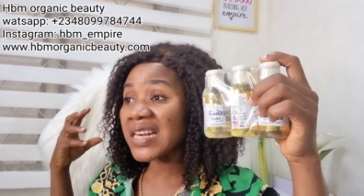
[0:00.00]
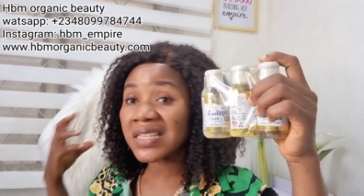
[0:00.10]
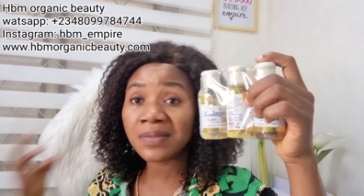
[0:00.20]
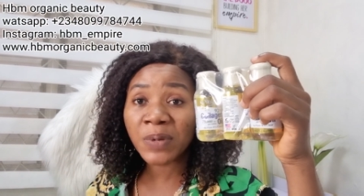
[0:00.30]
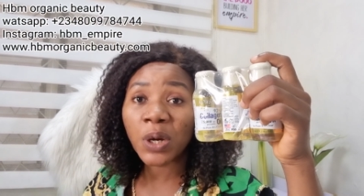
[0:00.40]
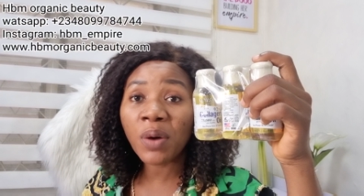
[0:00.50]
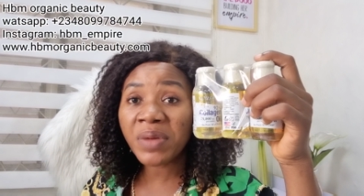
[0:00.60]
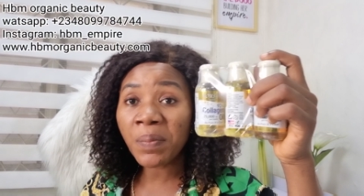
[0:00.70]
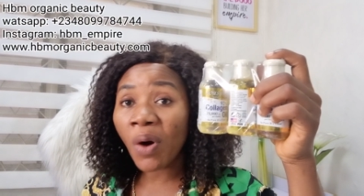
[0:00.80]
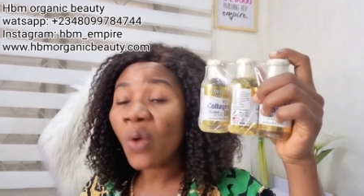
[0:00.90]
is
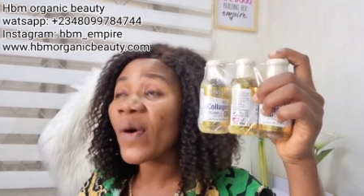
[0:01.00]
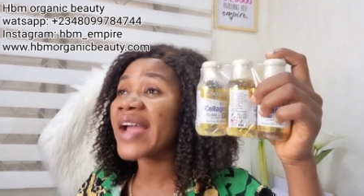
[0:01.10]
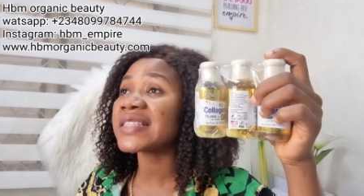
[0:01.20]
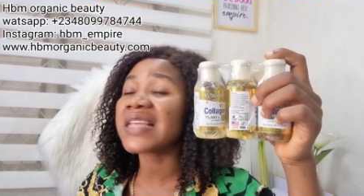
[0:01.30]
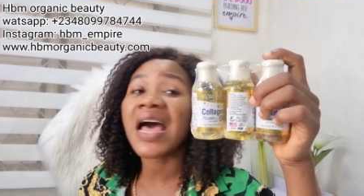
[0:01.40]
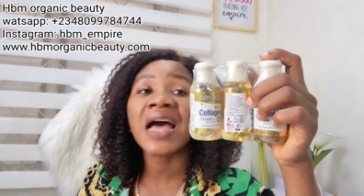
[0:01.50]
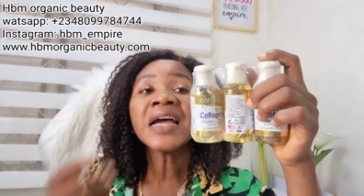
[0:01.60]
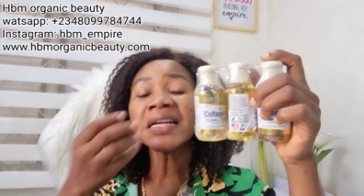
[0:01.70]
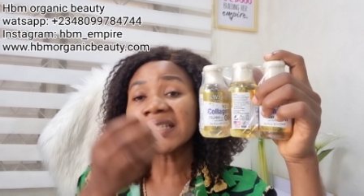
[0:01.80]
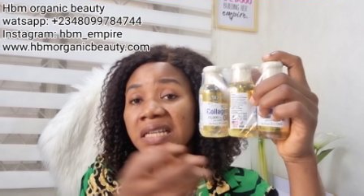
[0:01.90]
becoming more whiter.
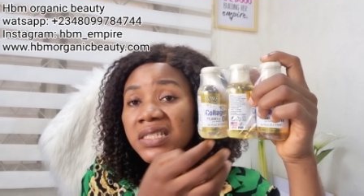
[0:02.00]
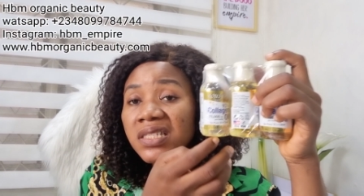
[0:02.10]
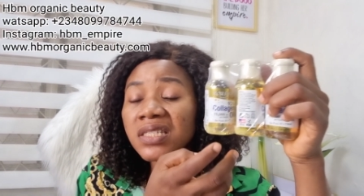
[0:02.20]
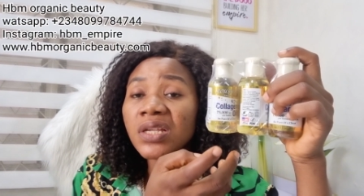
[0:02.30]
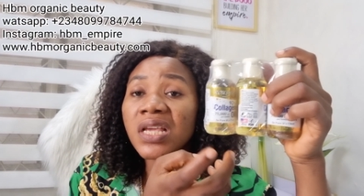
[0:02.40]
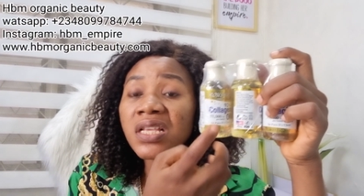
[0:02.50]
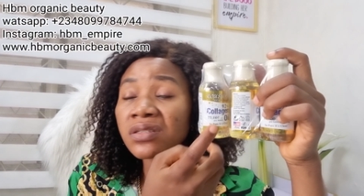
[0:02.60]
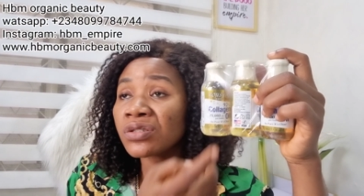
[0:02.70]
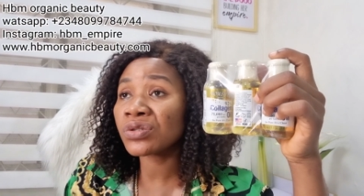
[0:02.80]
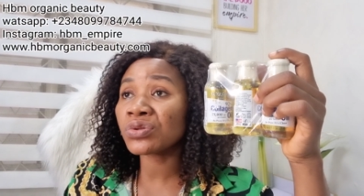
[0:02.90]
This
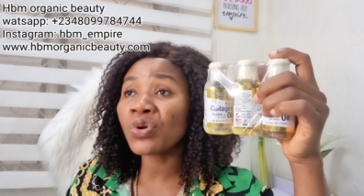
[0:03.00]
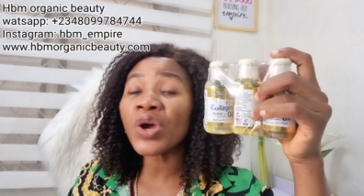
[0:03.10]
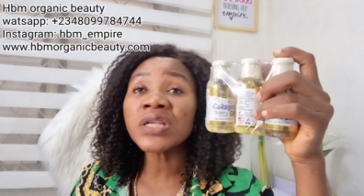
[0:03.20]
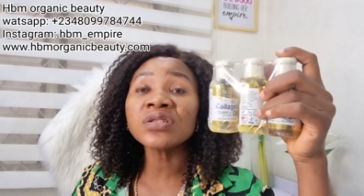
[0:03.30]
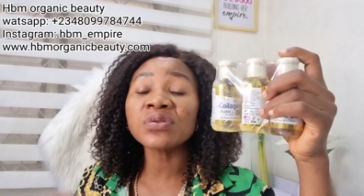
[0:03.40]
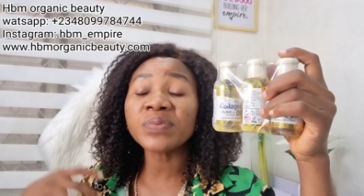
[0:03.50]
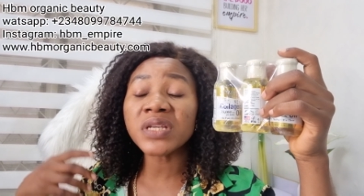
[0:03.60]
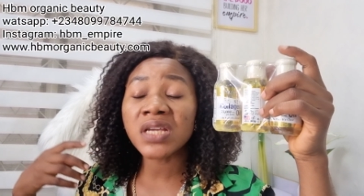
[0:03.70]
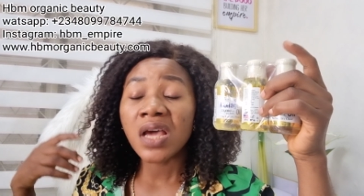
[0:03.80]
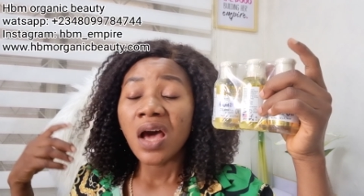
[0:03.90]
is going to
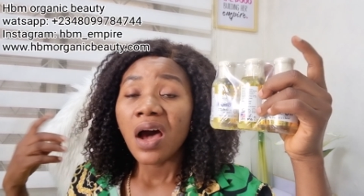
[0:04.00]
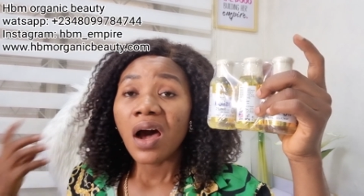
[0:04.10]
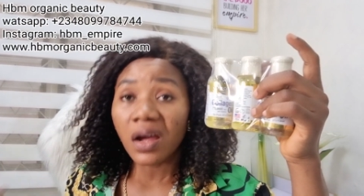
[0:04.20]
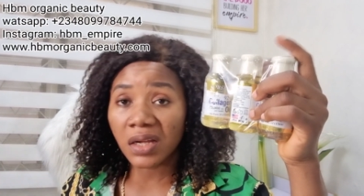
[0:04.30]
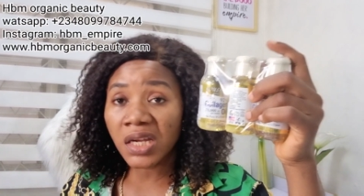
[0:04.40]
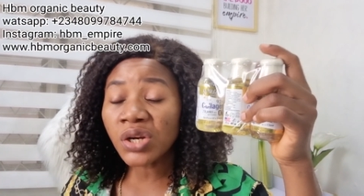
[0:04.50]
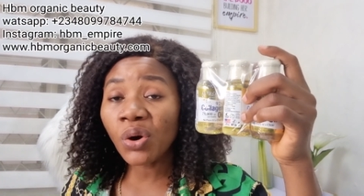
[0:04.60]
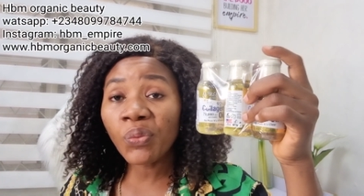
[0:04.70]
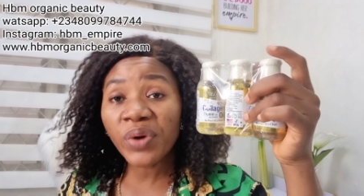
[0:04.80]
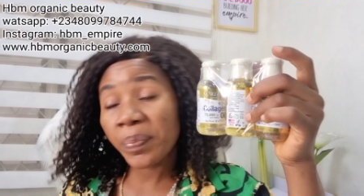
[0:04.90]
be, you
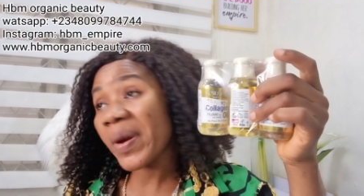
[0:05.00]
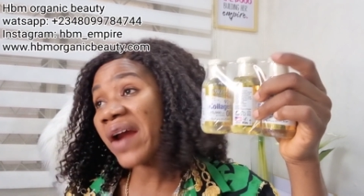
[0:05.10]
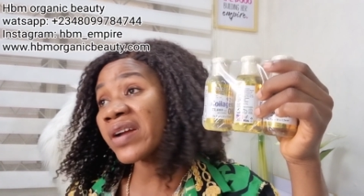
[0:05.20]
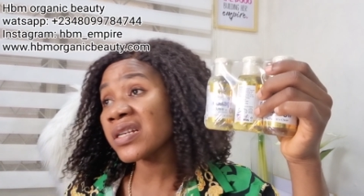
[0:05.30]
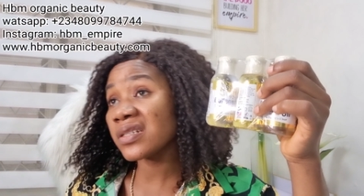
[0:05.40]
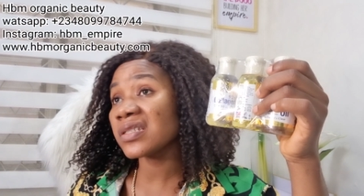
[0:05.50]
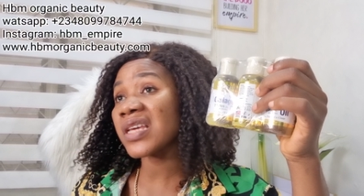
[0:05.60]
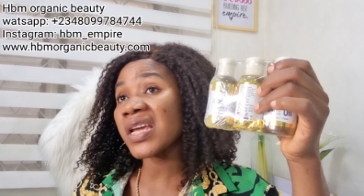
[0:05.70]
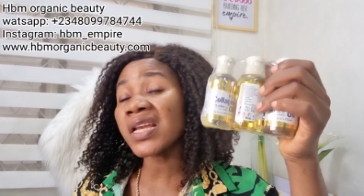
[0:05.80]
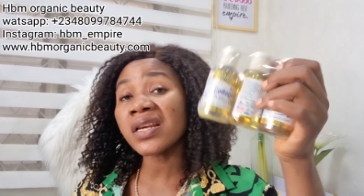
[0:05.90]
know, repairing the
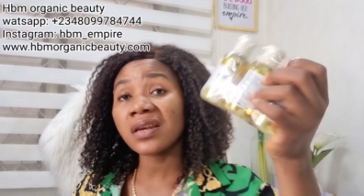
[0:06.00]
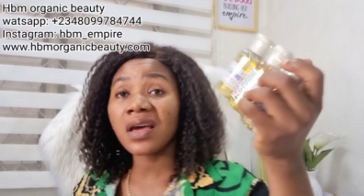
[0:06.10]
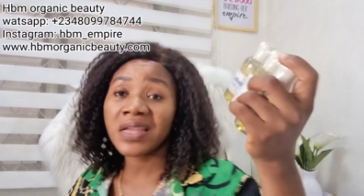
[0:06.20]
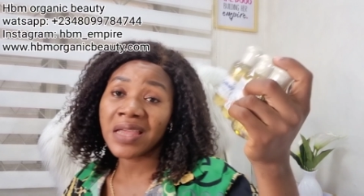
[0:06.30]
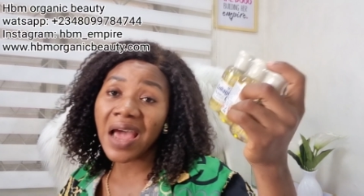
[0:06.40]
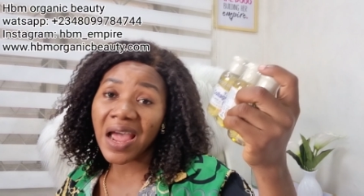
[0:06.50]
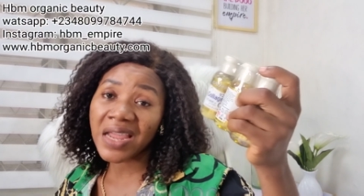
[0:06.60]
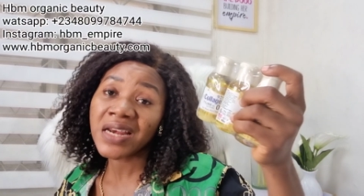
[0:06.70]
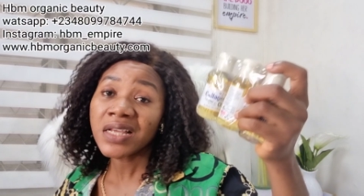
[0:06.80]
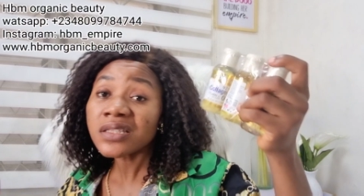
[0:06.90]
skin,
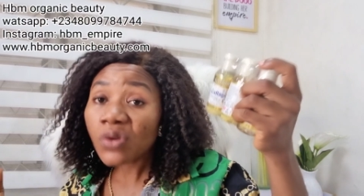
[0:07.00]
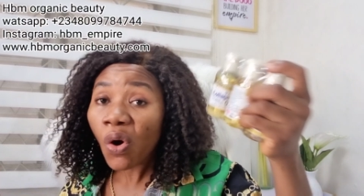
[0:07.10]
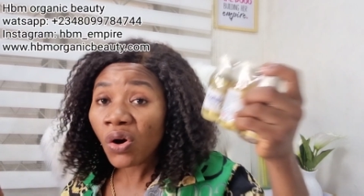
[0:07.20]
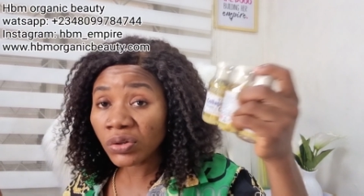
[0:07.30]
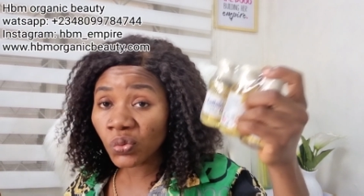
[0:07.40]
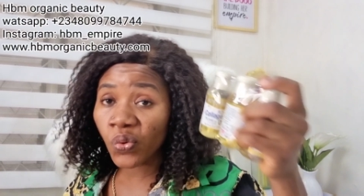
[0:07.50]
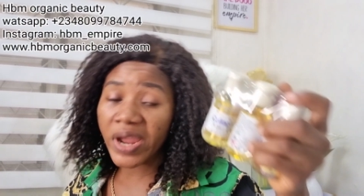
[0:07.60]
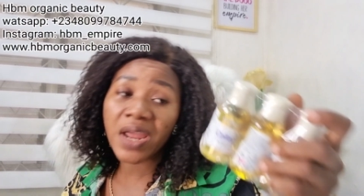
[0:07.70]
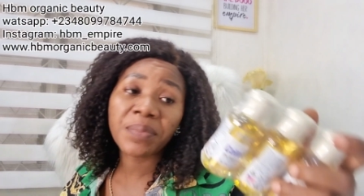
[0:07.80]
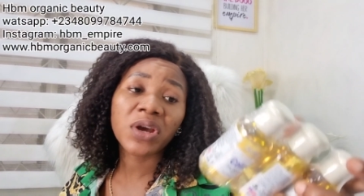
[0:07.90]
yeah, in its own
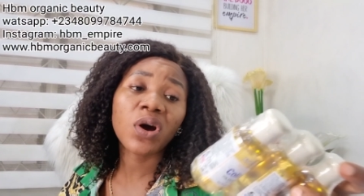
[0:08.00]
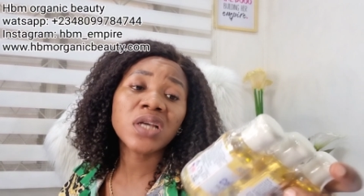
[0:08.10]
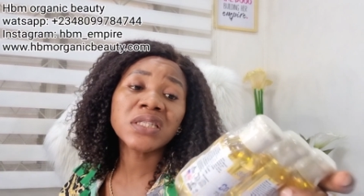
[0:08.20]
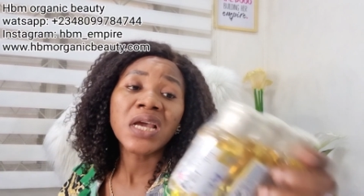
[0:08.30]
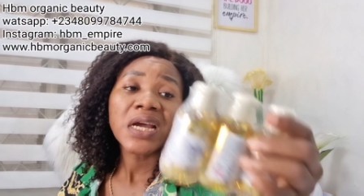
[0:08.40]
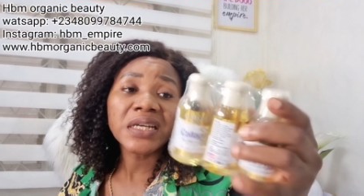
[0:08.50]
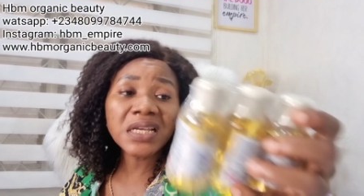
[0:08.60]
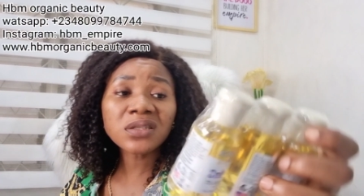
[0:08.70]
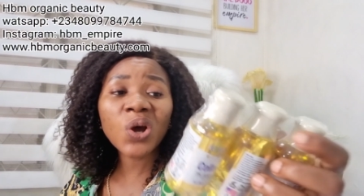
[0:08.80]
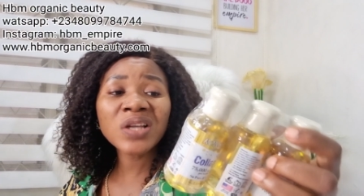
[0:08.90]
way, because
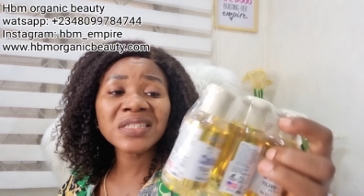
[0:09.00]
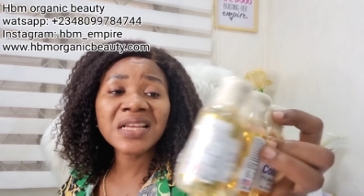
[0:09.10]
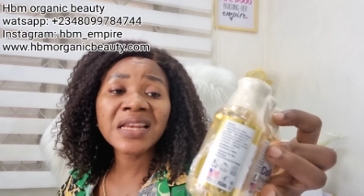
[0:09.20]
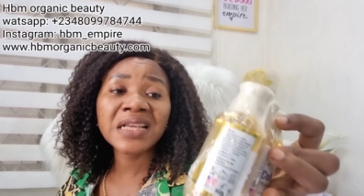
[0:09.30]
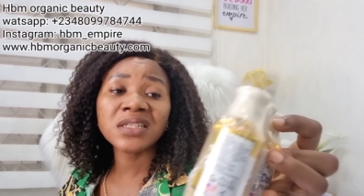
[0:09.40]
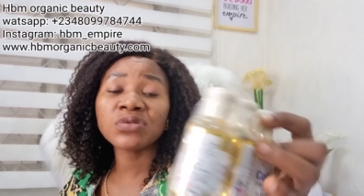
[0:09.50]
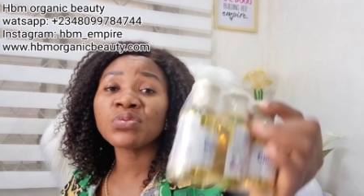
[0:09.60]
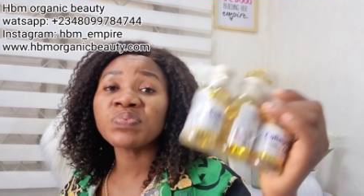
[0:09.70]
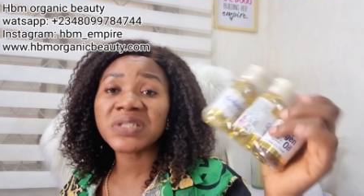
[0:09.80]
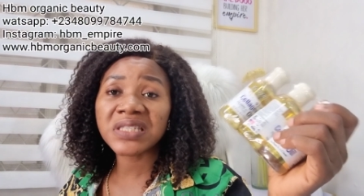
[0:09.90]
this contains
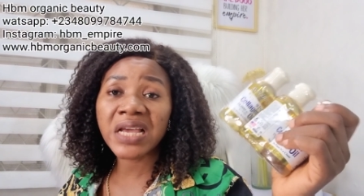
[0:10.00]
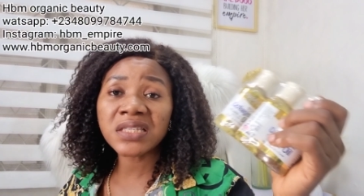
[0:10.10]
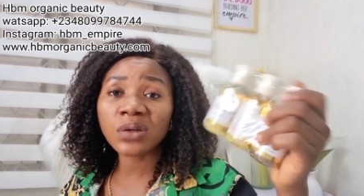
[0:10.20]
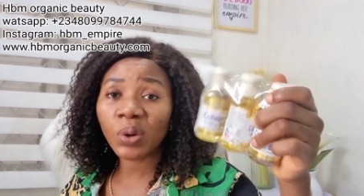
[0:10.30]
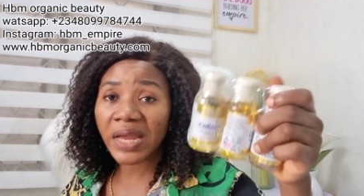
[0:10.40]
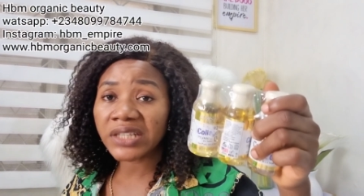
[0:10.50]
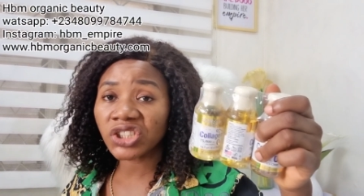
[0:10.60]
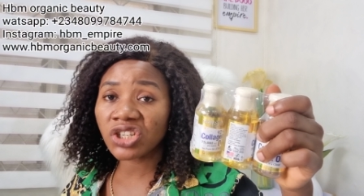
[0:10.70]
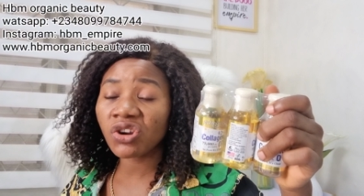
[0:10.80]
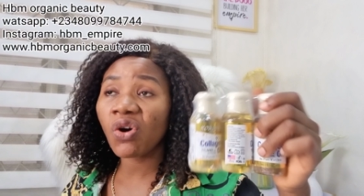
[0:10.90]
92%
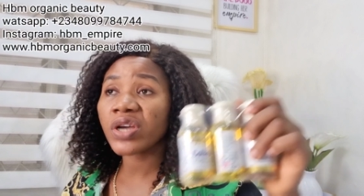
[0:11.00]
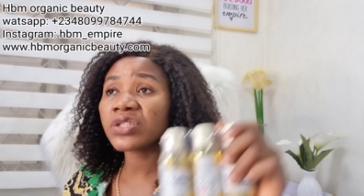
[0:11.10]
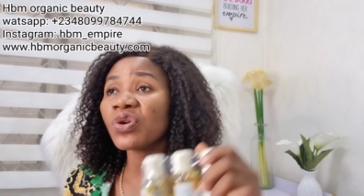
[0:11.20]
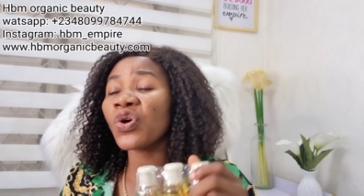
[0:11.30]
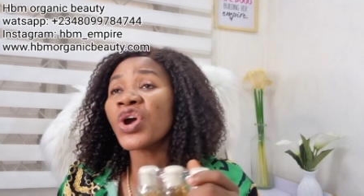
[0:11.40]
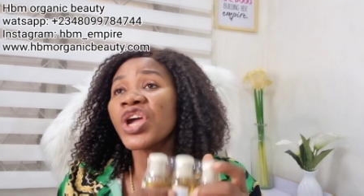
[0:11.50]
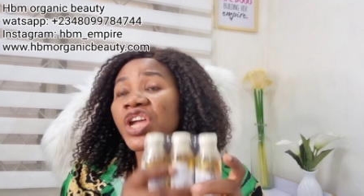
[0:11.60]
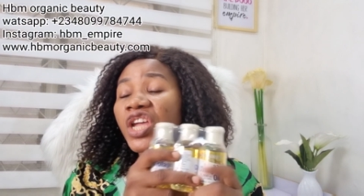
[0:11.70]
collagen oil. So